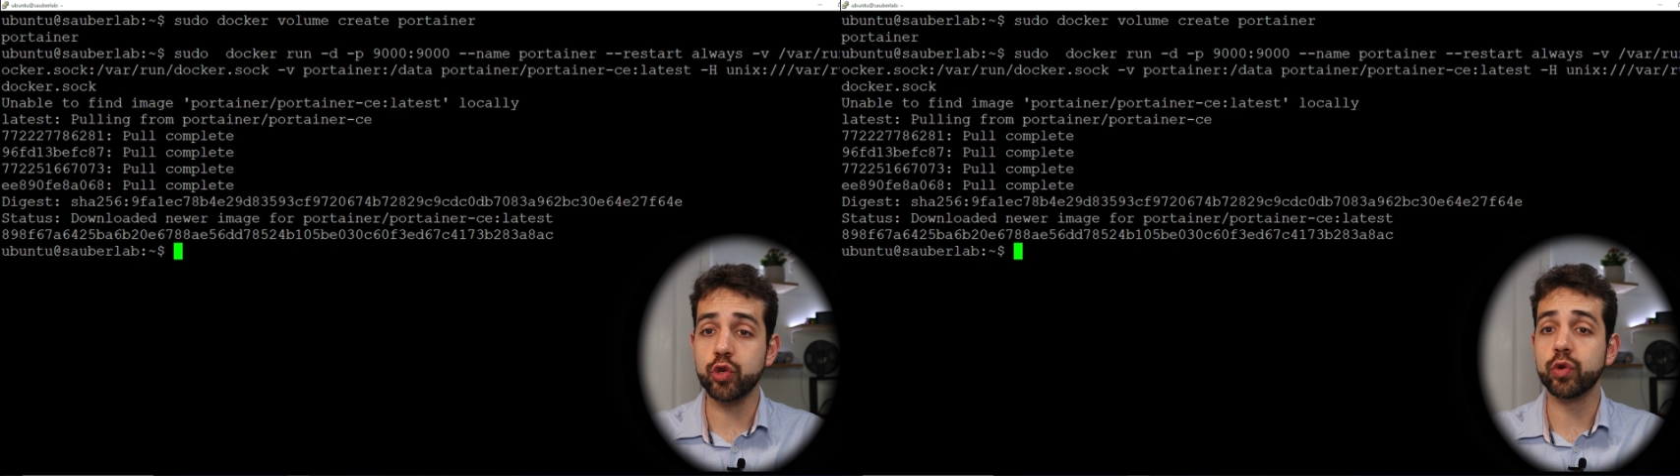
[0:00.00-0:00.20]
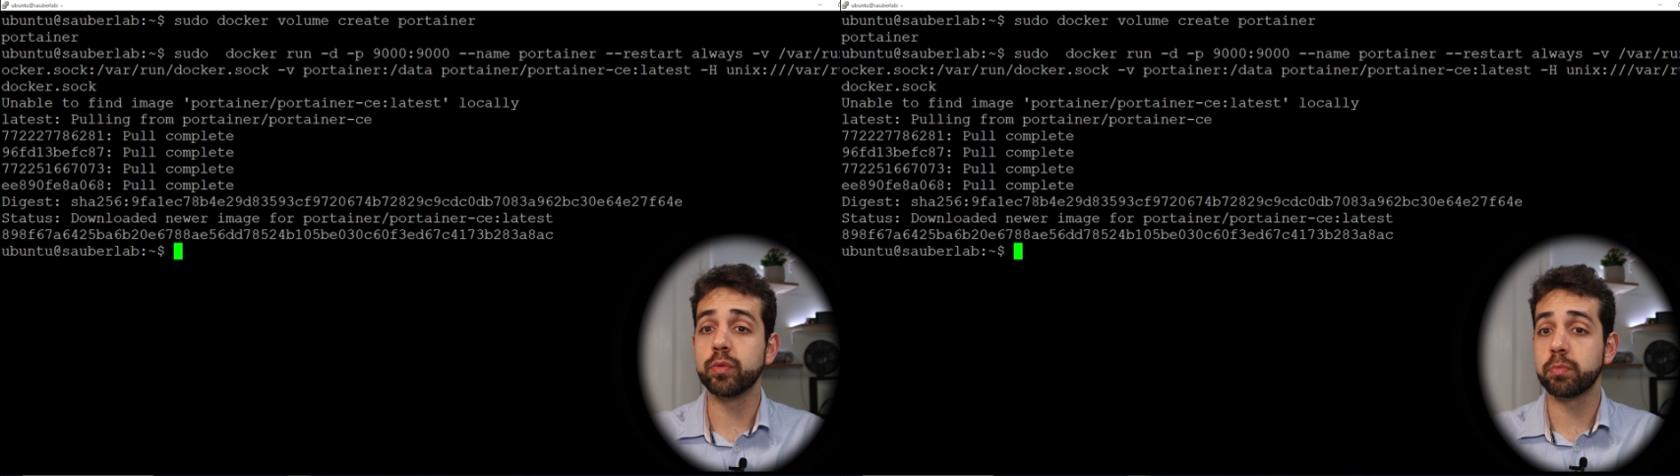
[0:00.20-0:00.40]

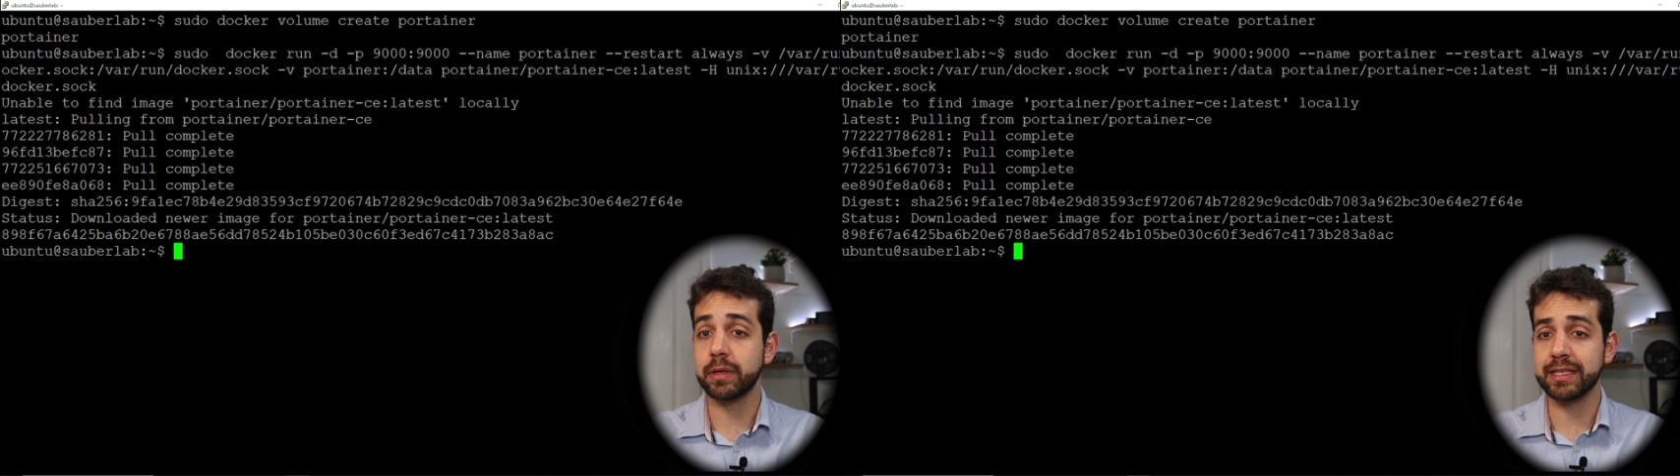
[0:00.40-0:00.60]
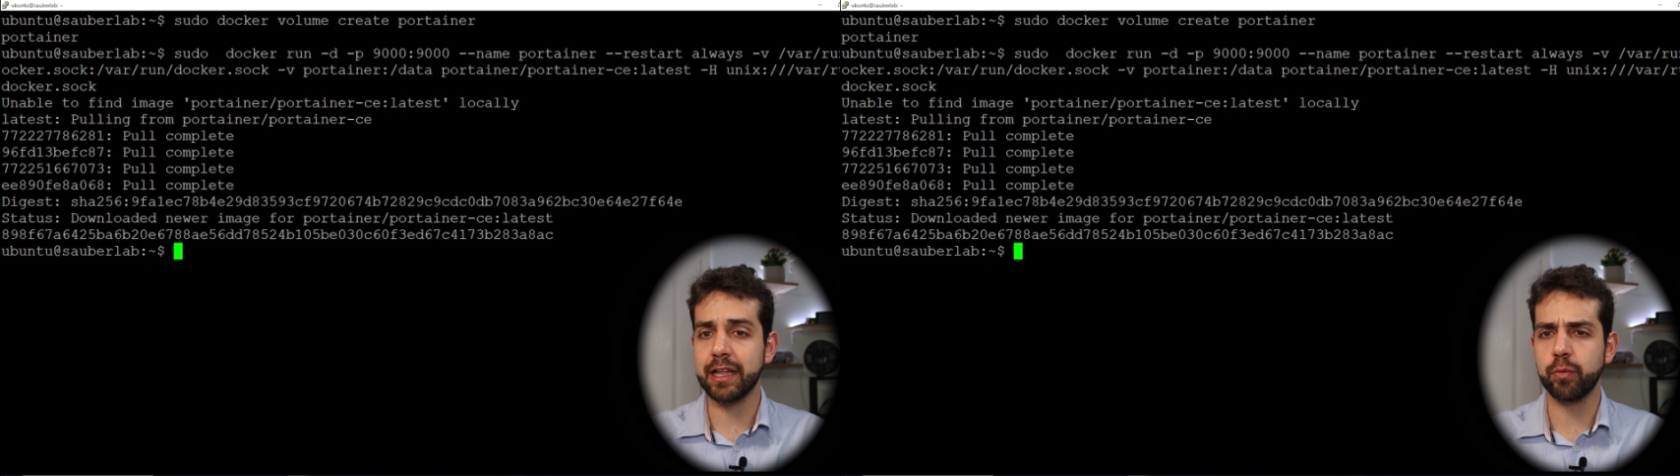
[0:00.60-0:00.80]
to
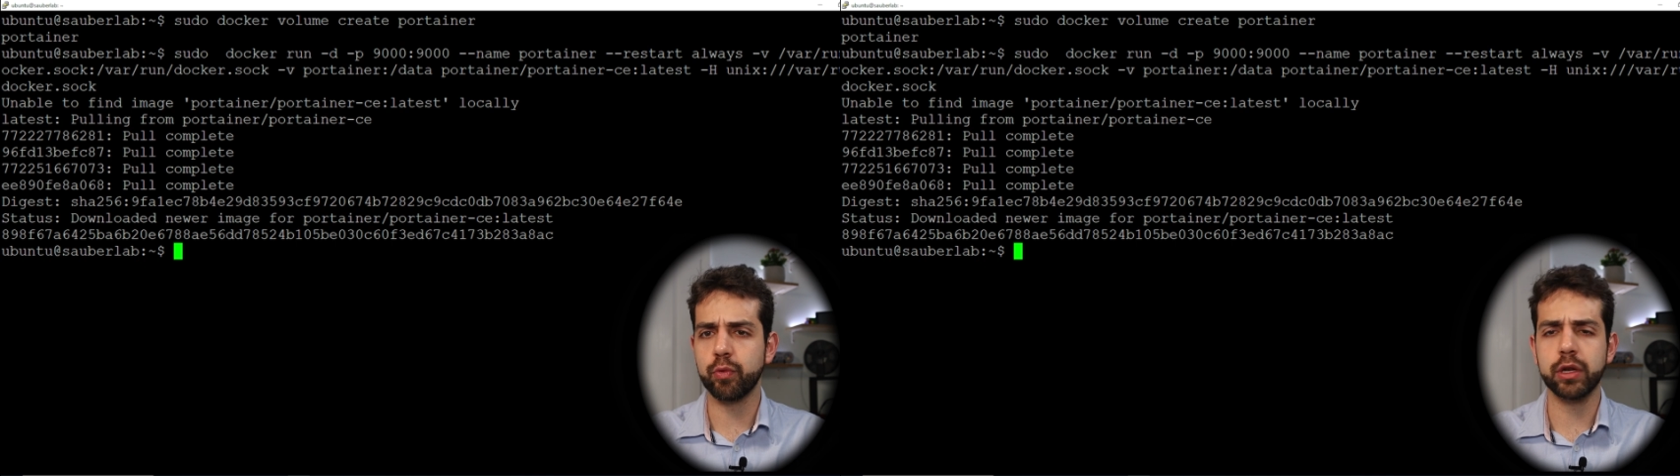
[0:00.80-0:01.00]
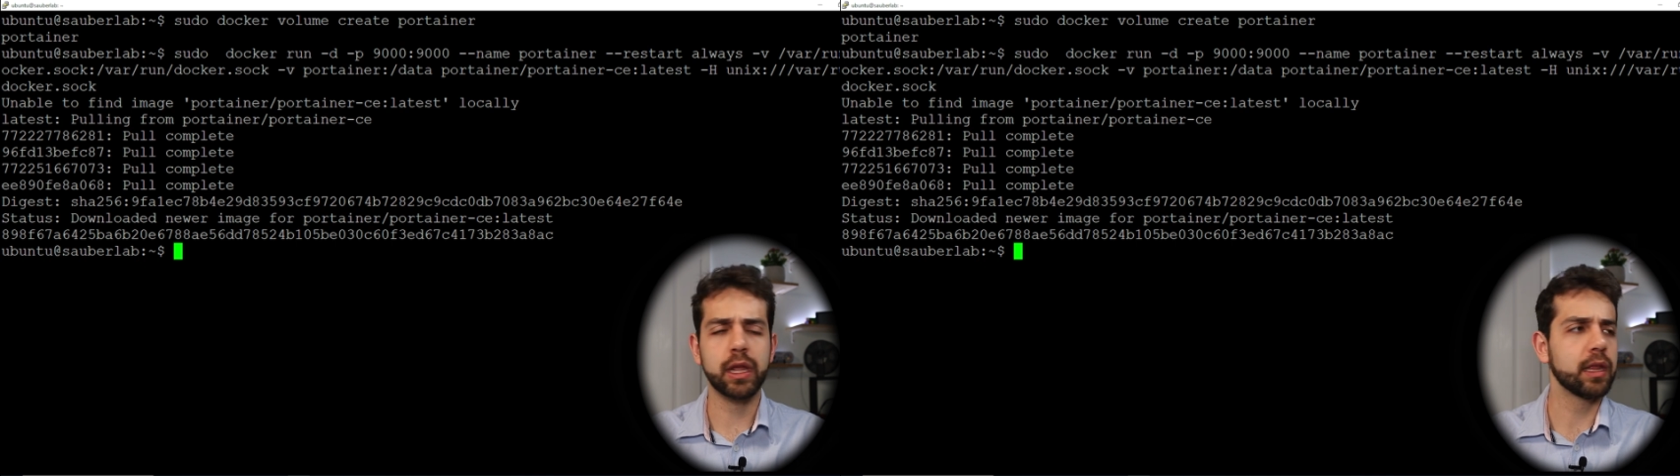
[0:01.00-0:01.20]
install
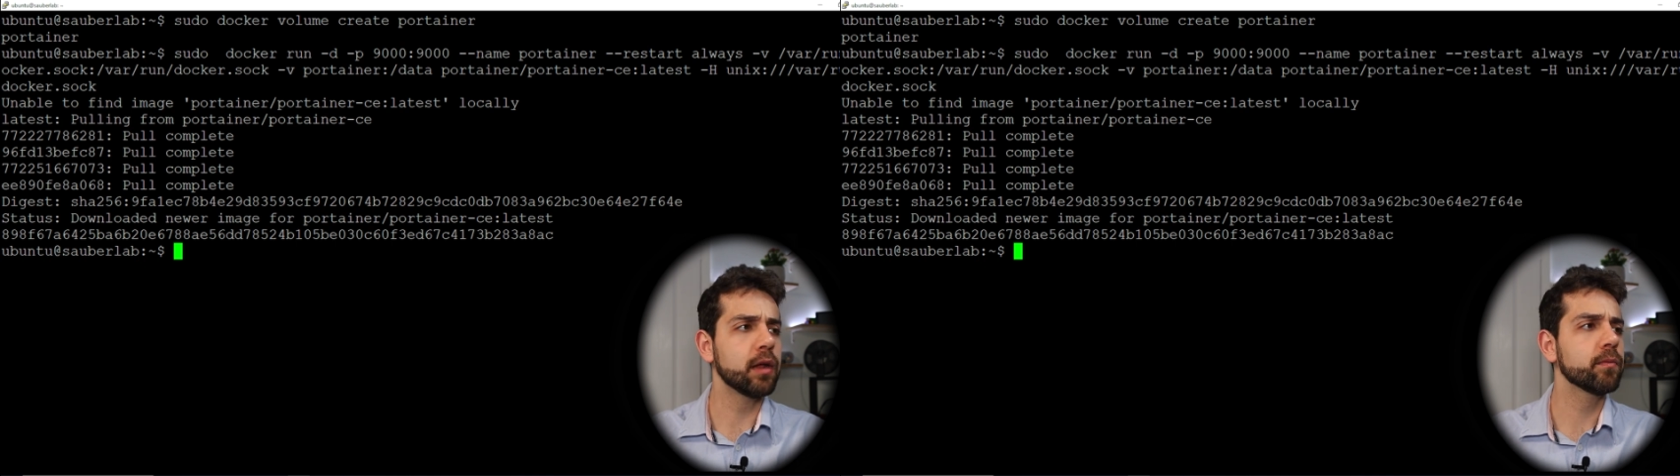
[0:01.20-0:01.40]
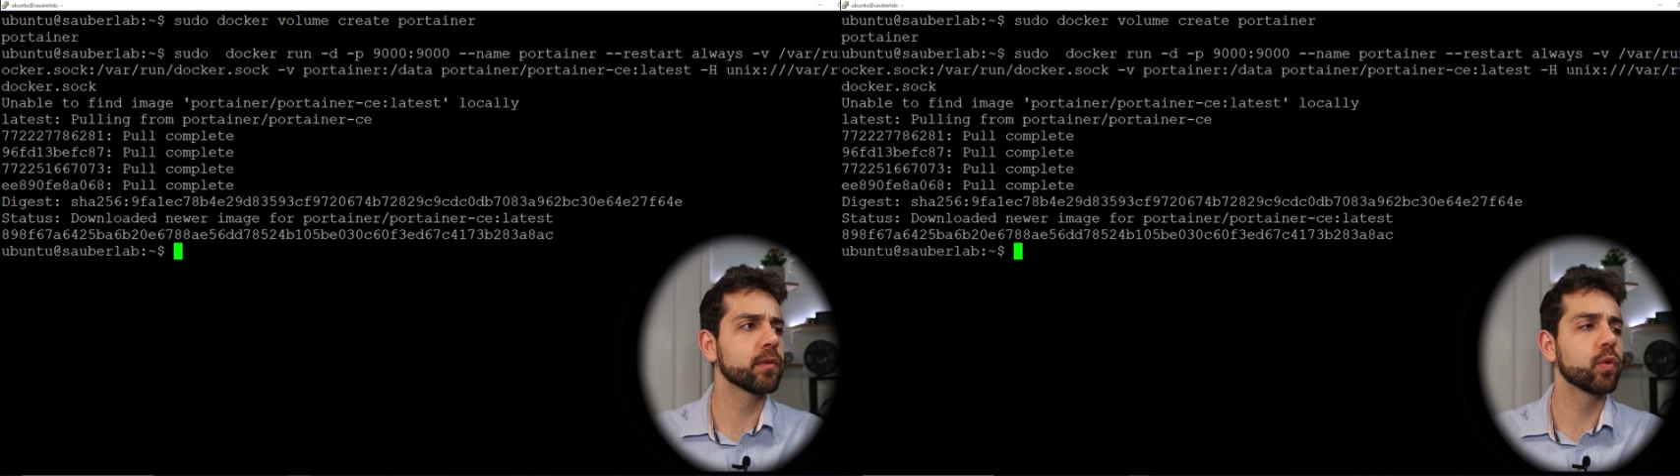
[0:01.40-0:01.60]

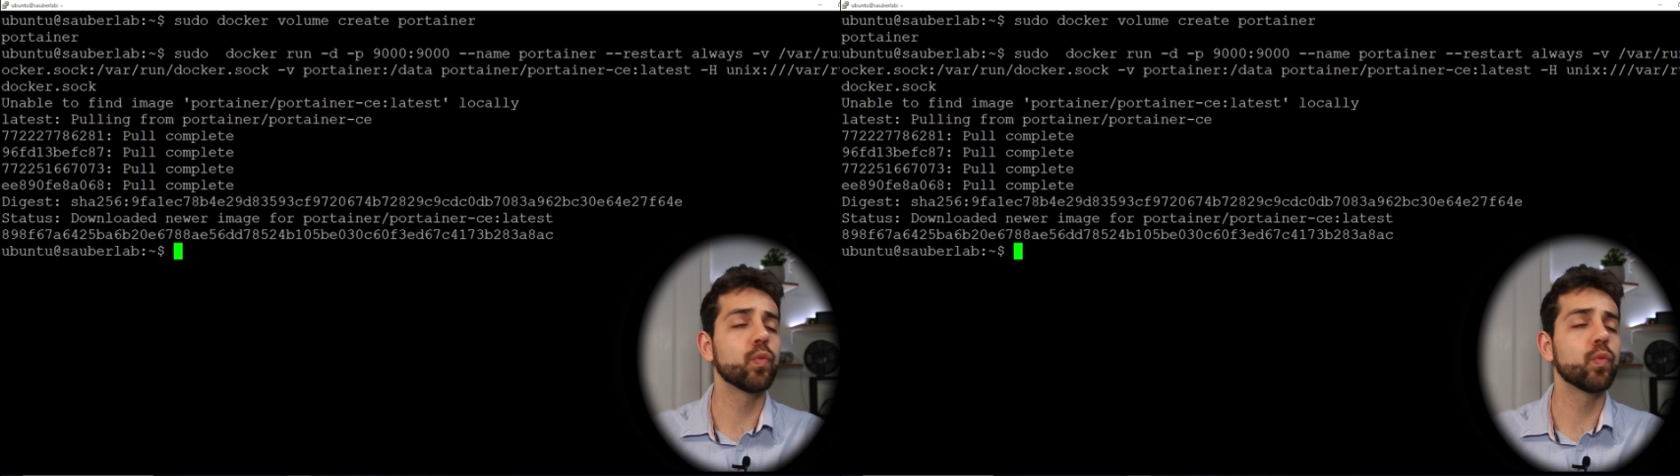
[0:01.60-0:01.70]
Portainer.